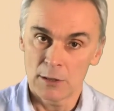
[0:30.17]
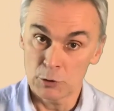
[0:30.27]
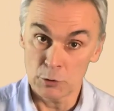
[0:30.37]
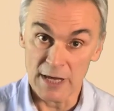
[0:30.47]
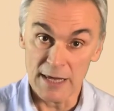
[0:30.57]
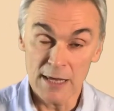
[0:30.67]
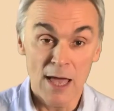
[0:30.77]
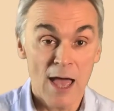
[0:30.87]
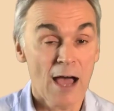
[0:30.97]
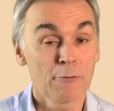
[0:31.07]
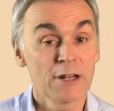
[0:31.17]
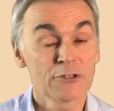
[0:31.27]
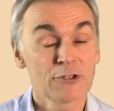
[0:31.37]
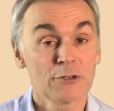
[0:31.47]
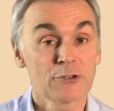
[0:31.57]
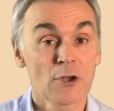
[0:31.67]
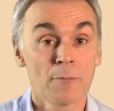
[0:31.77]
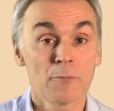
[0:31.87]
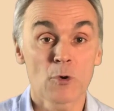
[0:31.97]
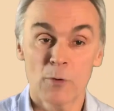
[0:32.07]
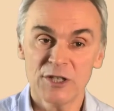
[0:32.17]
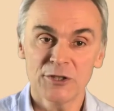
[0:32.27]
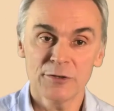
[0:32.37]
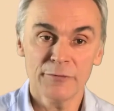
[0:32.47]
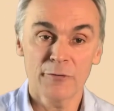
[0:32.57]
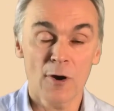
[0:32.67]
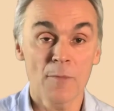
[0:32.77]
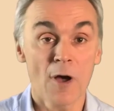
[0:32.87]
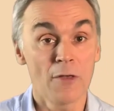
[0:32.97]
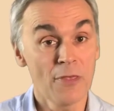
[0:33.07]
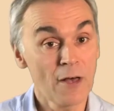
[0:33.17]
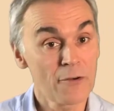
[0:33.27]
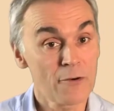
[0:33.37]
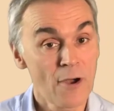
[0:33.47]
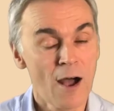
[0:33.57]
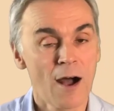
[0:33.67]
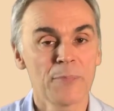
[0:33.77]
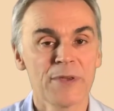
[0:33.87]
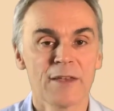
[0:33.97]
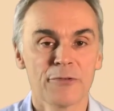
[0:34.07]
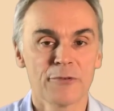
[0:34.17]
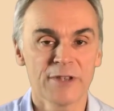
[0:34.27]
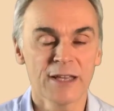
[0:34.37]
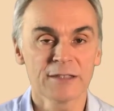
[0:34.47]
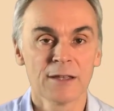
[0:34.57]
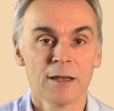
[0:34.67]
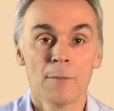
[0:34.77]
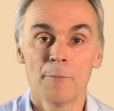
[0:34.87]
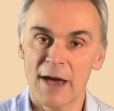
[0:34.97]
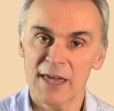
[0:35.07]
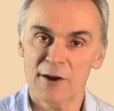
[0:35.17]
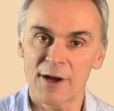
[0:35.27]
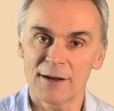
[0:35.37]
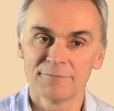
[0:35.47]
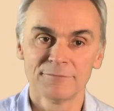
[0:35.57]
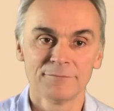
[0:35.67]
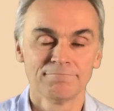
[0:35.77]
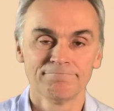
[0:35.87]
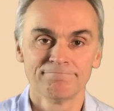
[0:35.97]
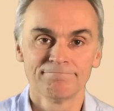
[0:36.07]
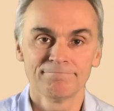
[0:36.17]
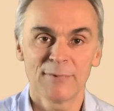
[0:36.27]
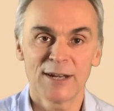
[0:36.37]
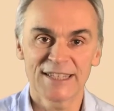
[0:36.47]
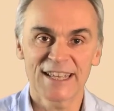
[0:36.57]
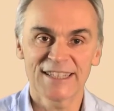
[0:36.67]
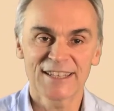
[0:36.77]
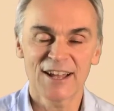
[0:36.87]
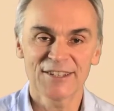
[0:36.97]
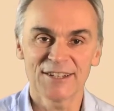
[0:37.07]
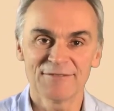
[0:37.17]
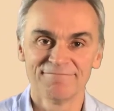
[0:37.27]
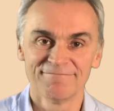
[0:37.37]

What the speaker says: Today, I will answer some questions from another RPA enthusiast, Mayara. Let's get started.